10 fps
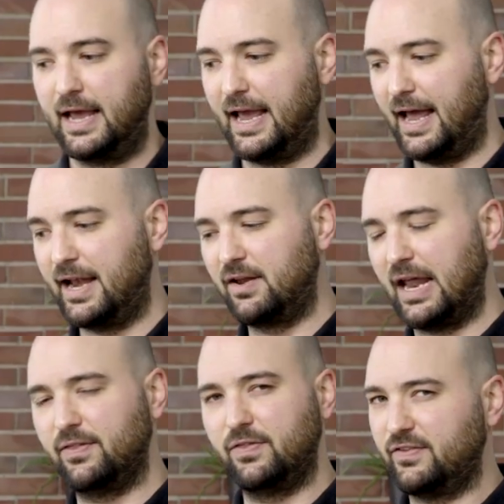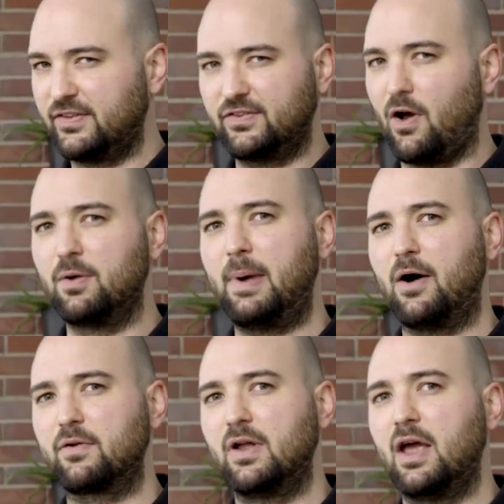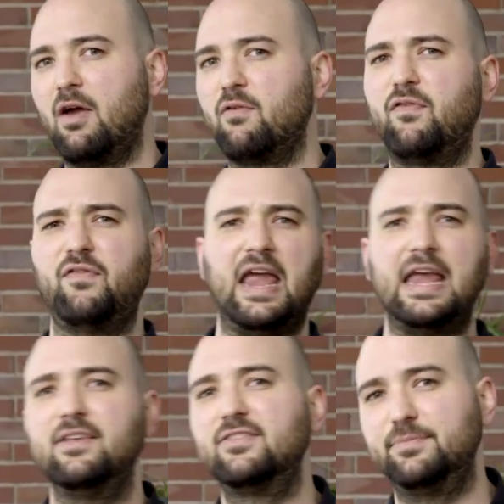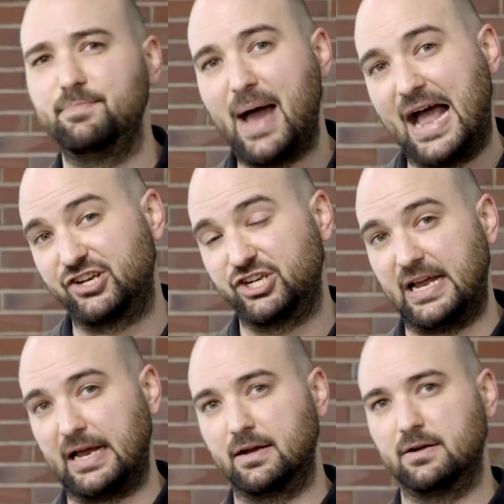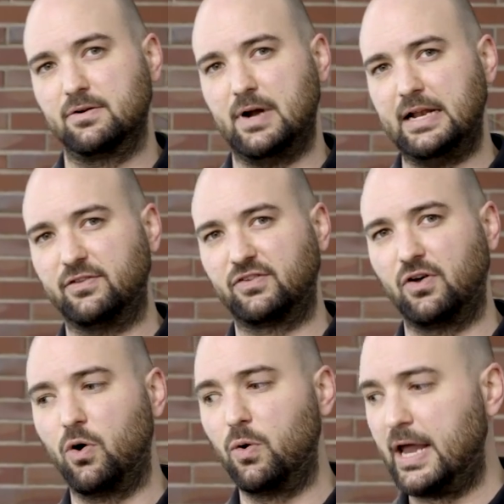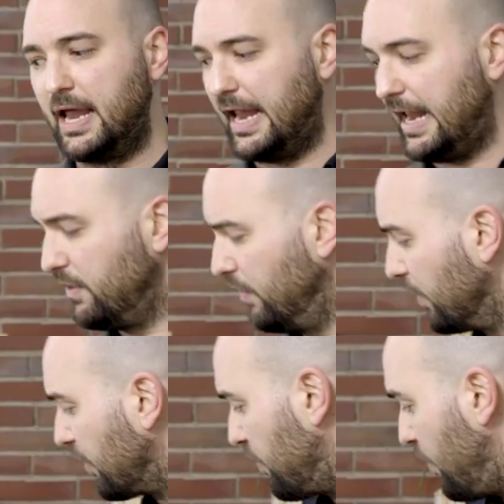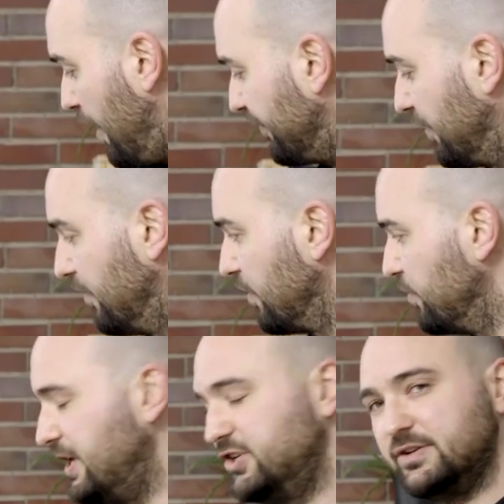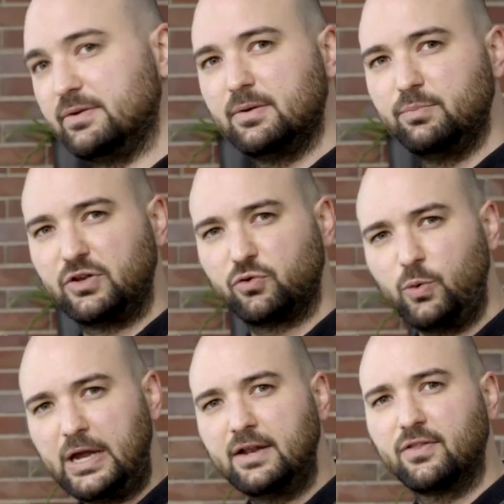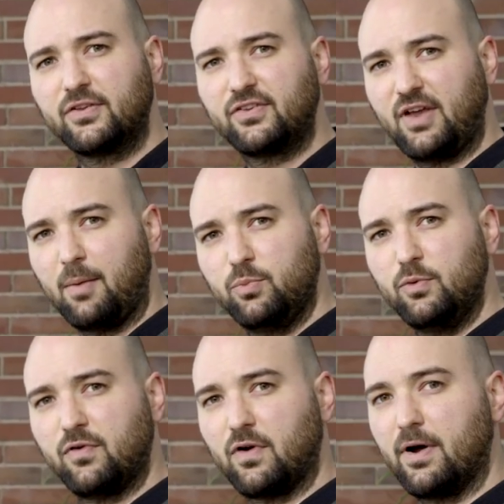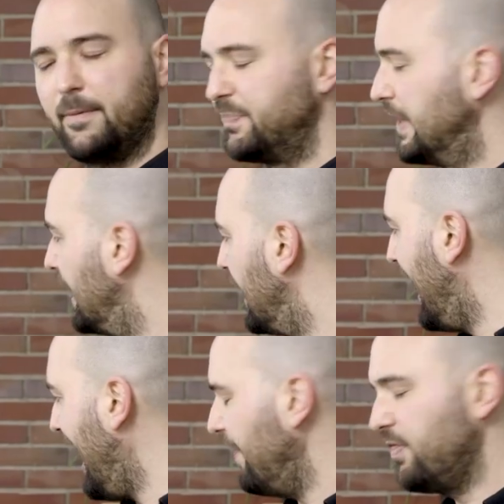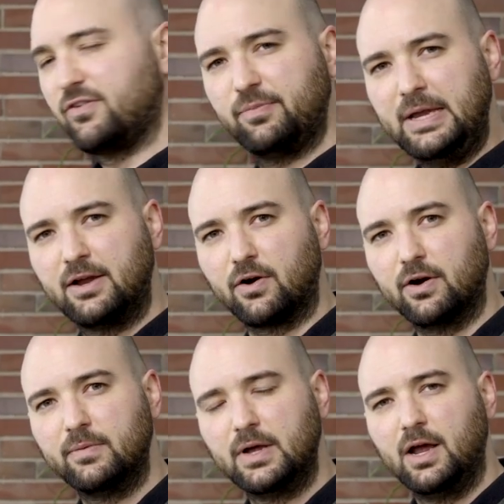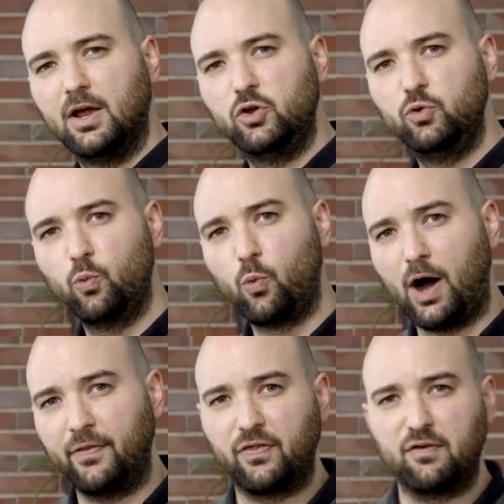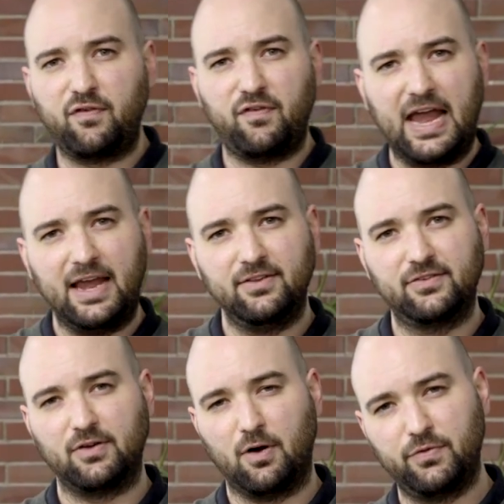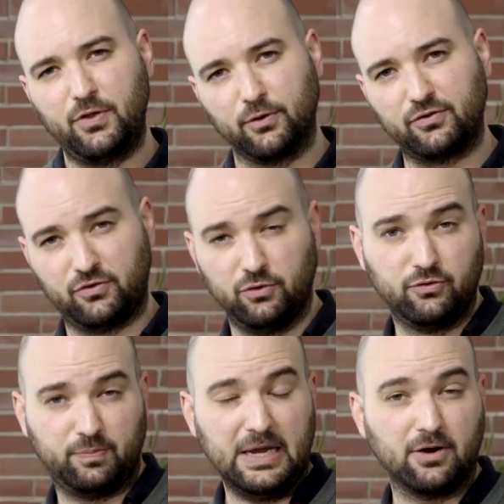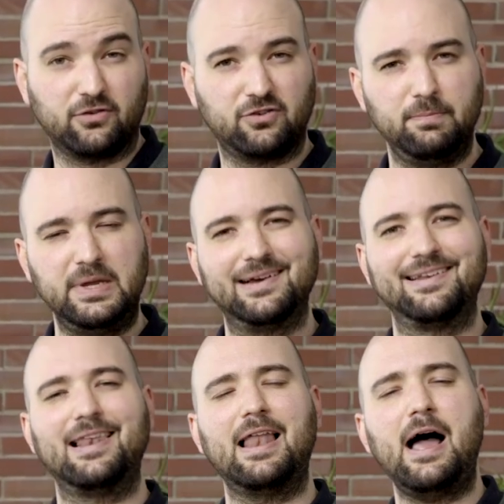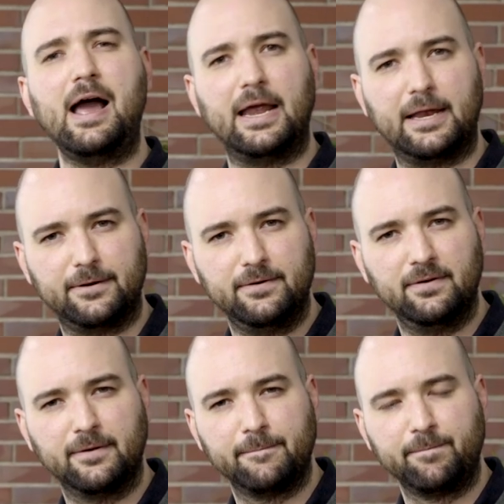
And this is all about phase matching, right? So in the crossover region between the subwoofer and the speaker, you want the phase of those two speakers to be aligned